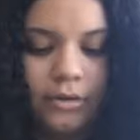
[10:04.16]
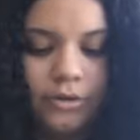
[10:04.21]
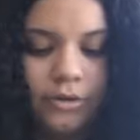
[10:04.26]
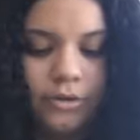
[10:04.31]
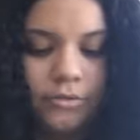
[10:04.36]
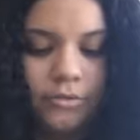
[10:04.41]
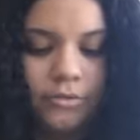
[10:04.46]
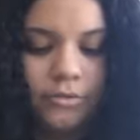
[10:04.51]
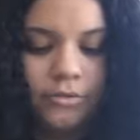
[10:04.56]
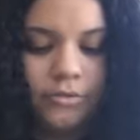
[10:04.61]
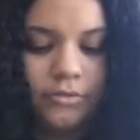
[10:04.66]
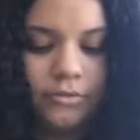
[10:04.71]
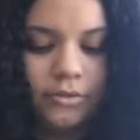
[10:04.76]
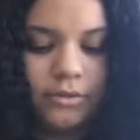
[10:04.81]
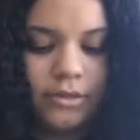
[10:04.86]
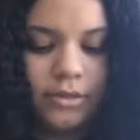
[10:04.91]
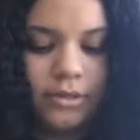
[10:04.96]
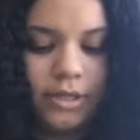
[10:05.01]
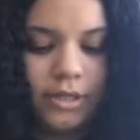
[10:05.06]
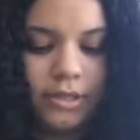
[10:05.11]
had no
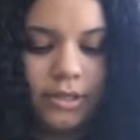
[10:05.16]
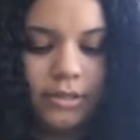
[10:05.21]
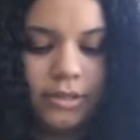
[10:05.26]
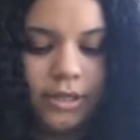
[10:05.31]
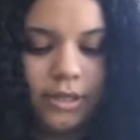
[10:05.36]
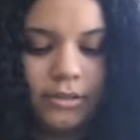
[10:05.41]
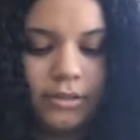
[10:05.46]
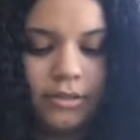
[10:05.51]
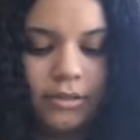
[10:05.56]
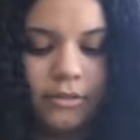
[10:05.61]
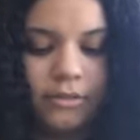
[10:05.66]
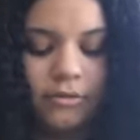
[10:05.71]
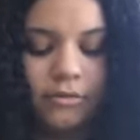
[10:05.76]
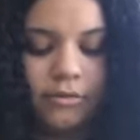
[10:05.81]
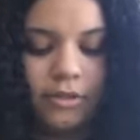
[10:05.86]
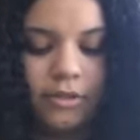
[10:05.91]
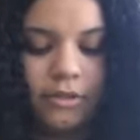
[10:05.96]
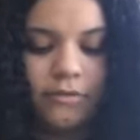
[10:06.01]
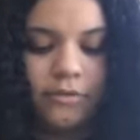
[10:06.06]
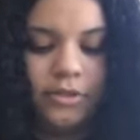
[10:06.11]
tools to dissect it, no
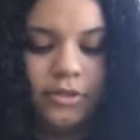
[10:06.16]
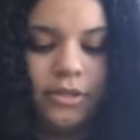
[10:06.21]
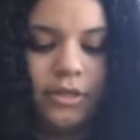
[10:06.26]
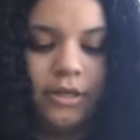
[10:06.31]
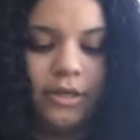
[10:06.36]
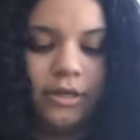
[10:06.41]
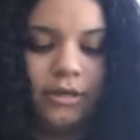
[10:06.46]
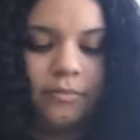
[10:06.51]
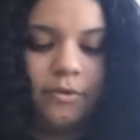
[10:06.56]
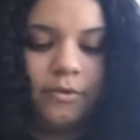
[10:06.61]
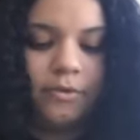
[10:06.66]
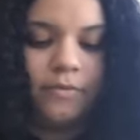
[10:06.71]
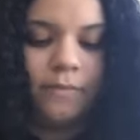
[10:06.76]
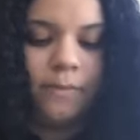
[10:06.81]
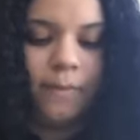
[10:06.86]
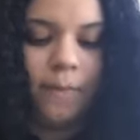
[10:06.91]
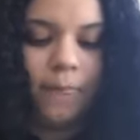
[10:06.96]
language to name it.